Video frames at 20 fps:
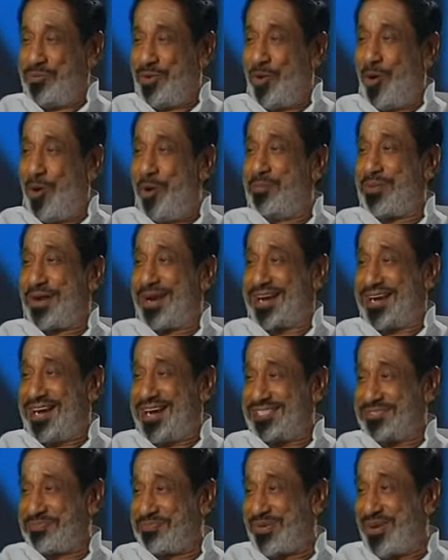Oh,
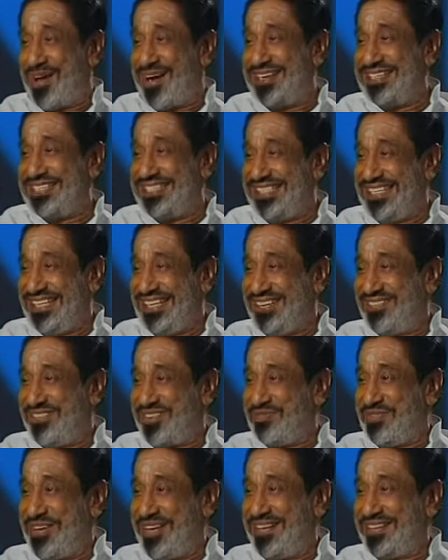Prakash, Pranji,
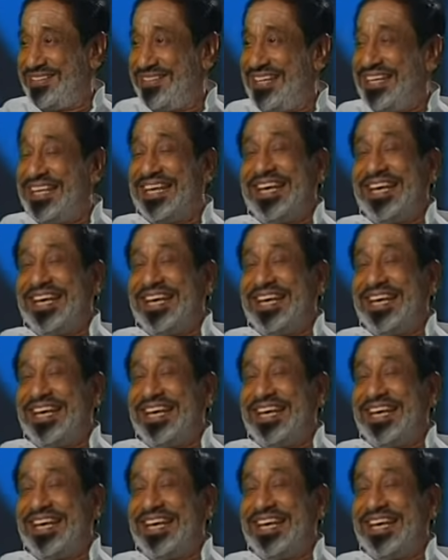everybody.